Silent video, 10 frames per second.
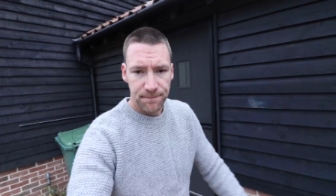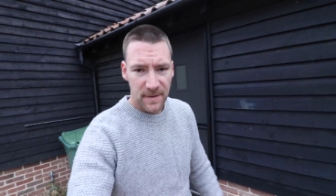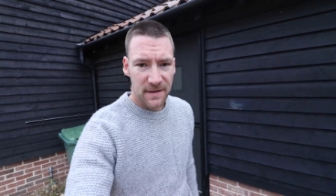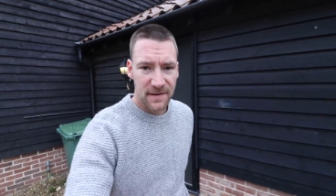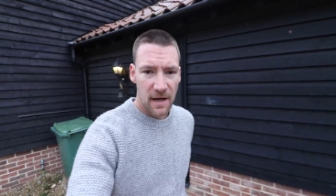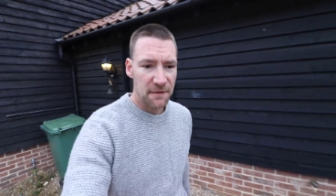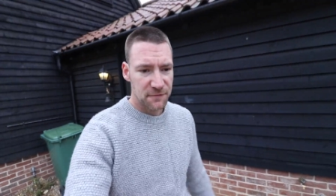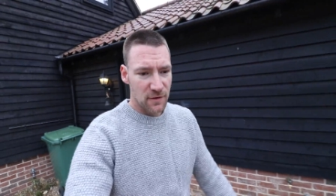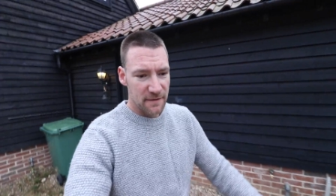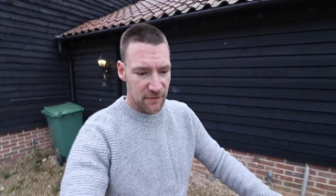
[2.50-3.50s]
because
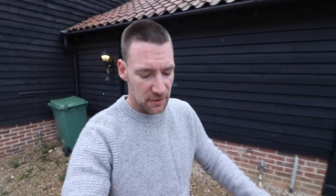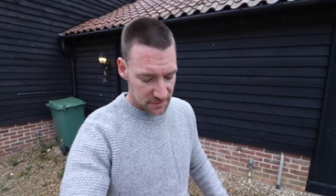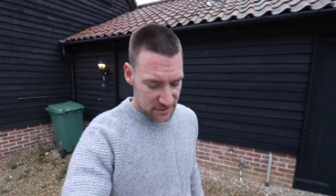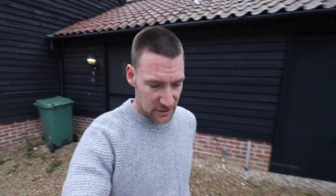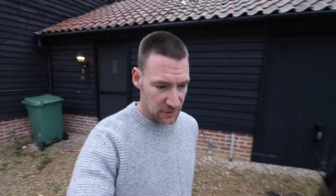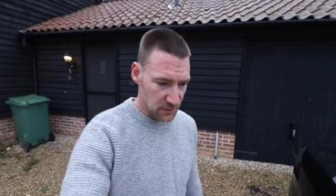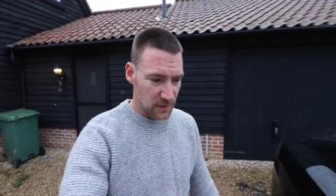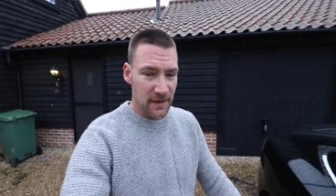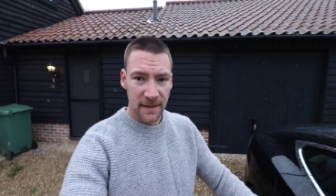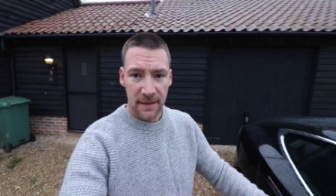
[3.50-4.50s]
after I've gone to
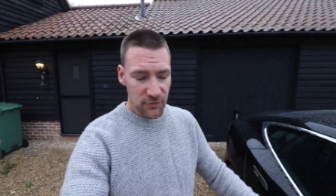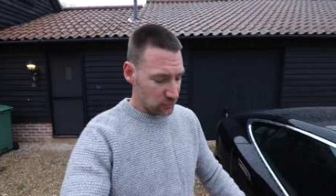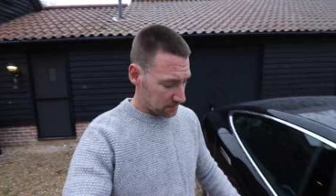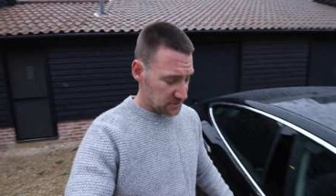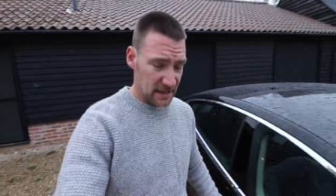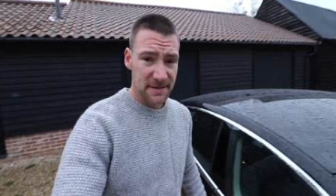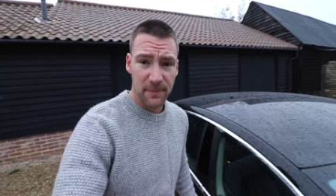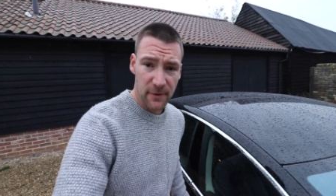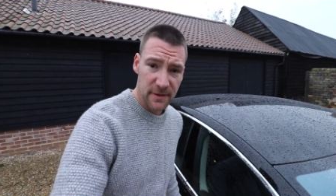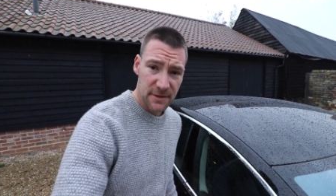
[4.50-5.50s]
drop
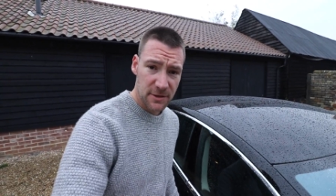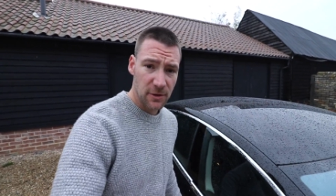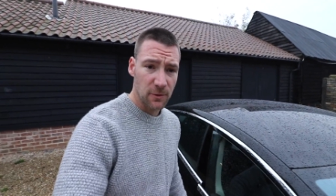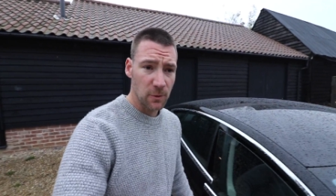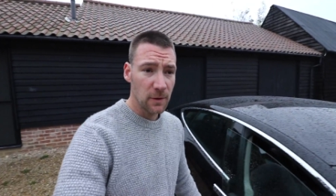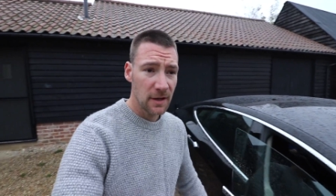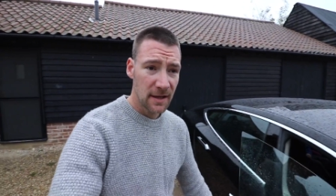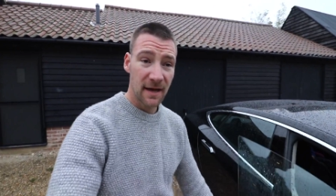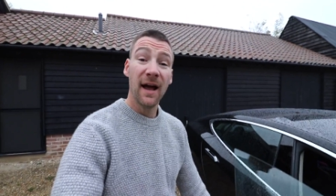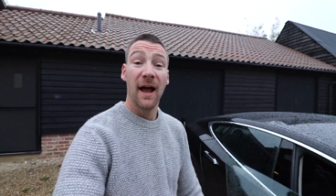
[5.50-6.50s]
Jasper at school,
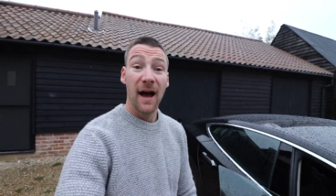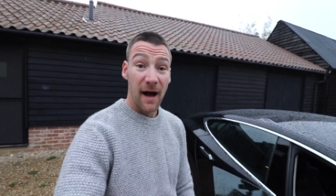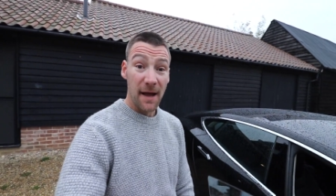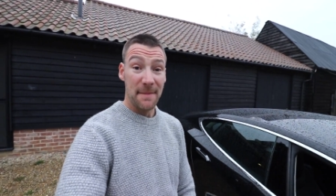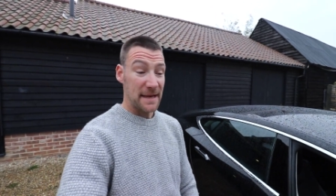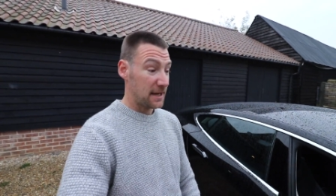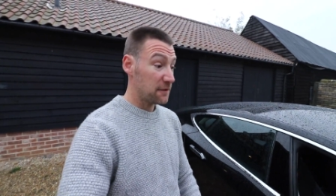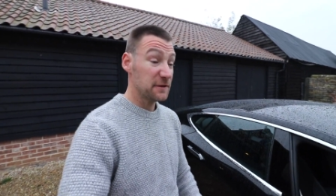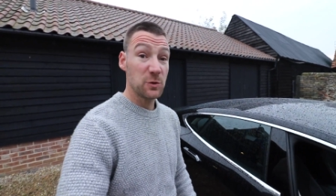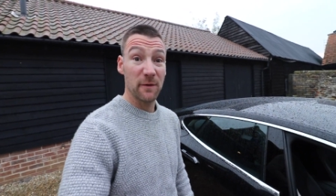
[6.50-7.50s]
I'm heading
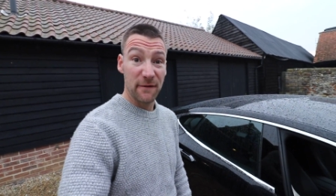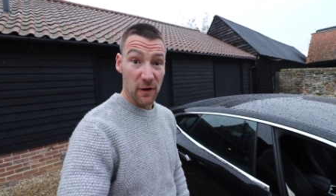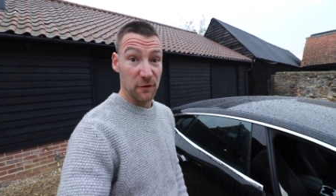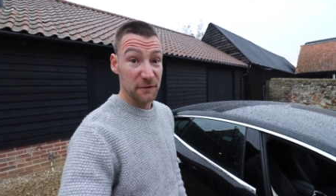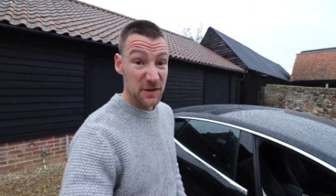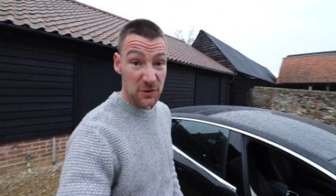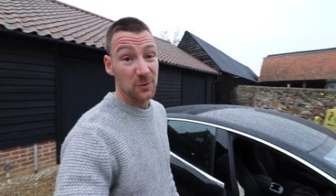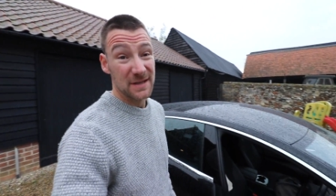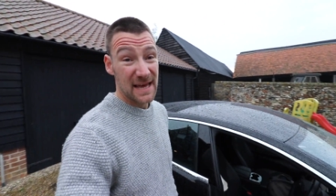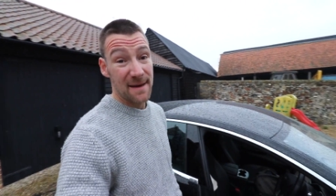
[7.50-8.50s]
over to Evolve to
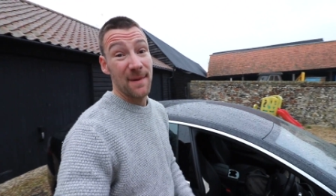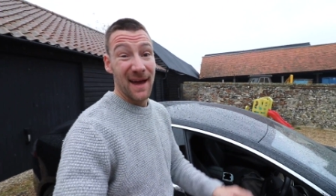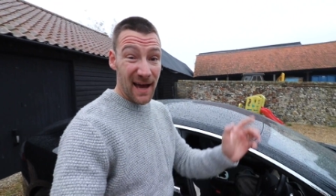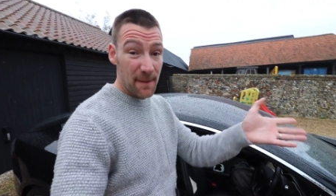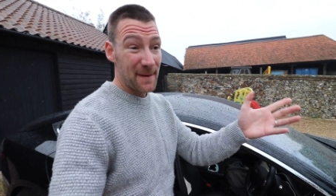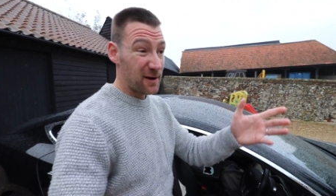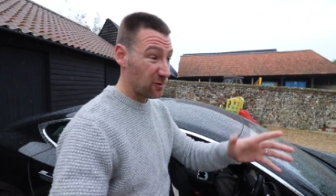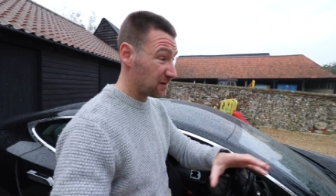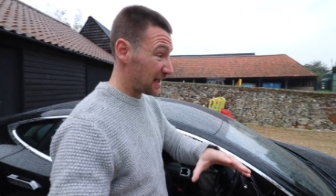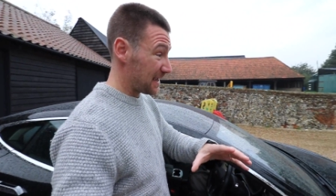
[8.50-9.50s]
talk to them
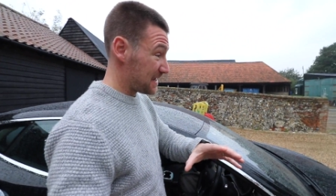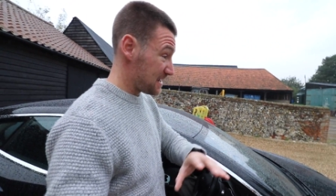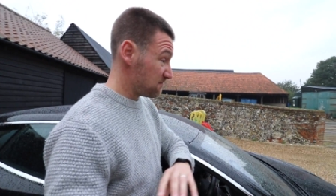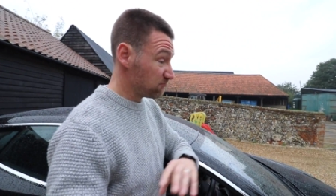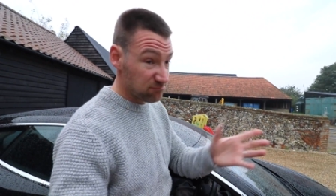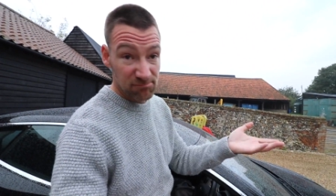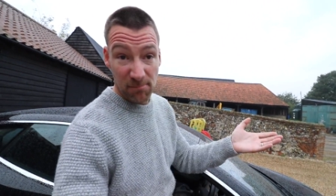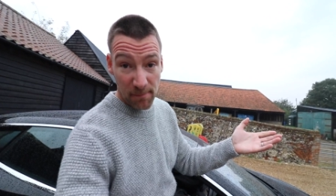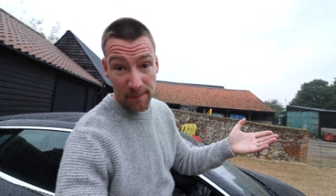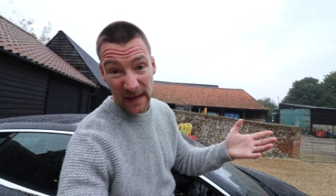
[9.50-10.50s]
about a
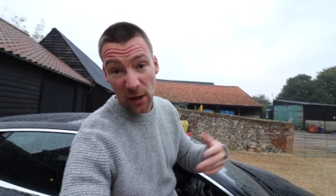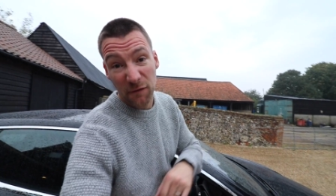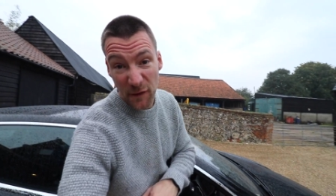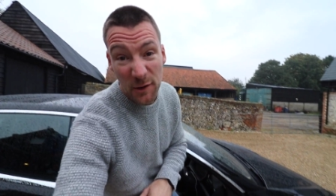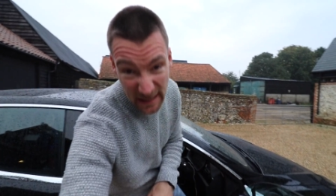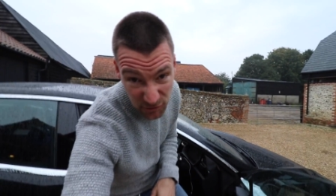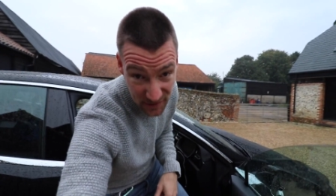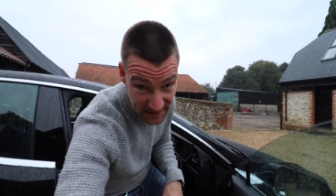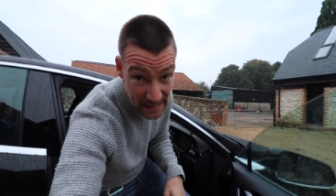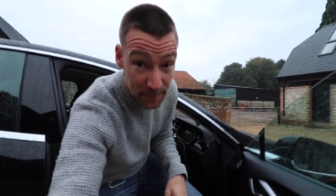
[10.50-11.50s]
big off-road
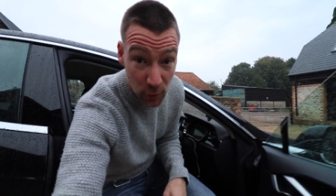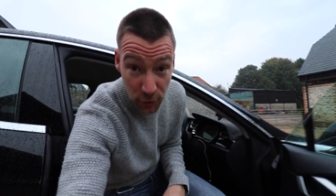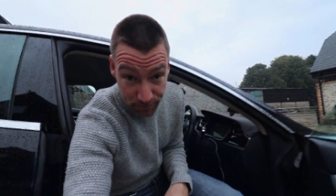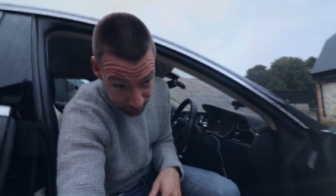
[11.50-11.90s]
electric skateboard.